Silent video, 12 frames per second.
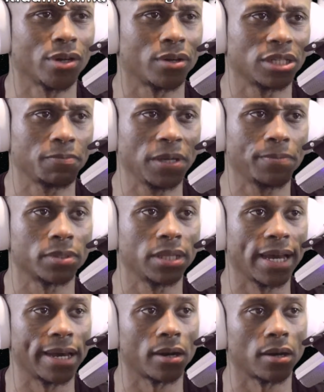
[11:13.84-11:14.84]
know these people
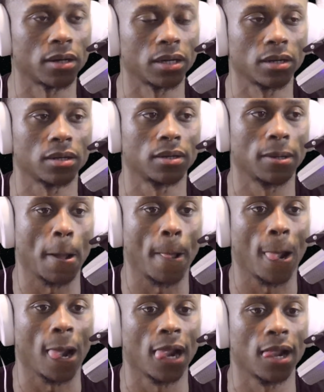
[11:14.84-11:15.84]
that are
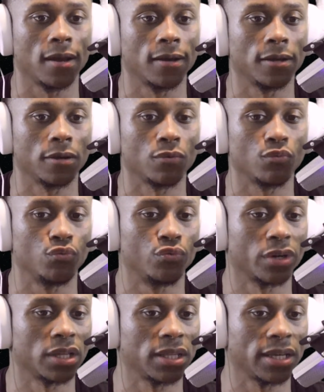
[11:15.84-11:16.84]

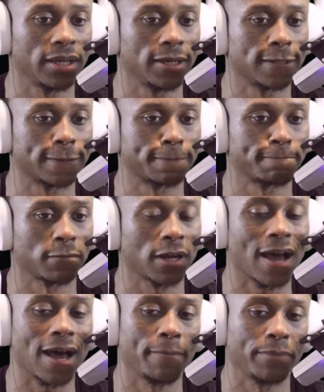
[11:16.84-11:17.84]
really
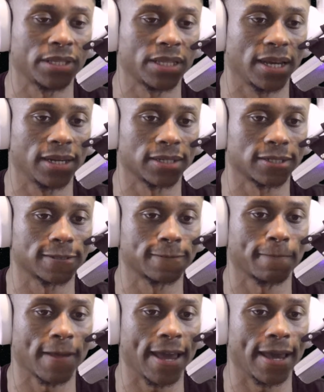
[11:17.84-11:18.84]
compensating,
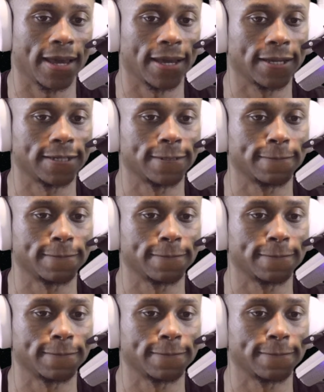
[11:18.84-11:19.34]
and